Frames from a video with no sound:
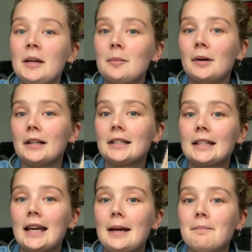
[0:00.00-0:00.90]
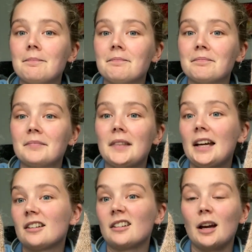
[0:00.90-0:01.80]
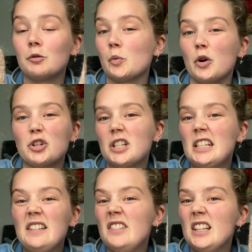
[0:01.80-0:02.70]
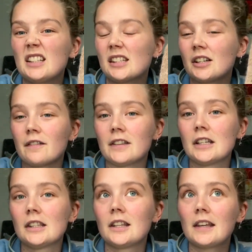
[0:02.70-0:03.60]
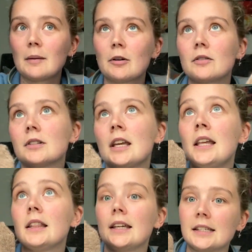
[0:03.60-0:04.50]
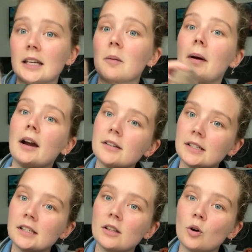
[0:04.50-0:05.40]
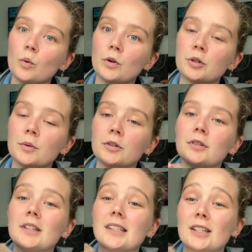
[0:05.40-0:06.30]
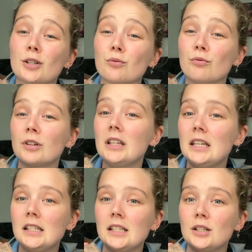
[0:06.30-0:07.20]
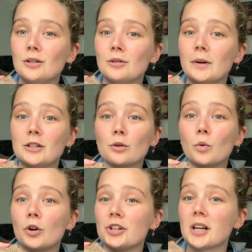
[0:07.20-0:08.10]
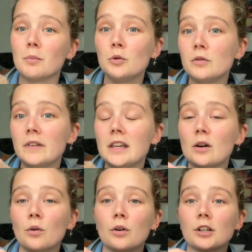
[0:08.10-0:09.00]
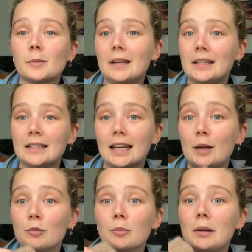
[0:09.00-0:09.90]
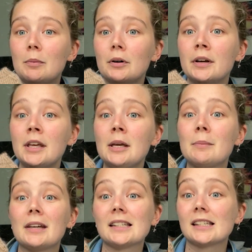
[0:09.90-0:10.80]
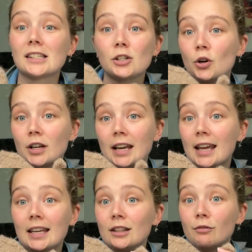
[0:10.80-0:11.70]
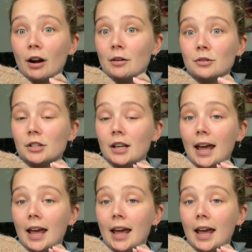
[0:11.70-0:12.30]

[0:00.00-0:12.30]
but that I was watching TV and stuff. The thing about this in comparison to the hot water bottle is this is really easy to do when you're watching a movie or spending time with people, because it's stockinette in the round,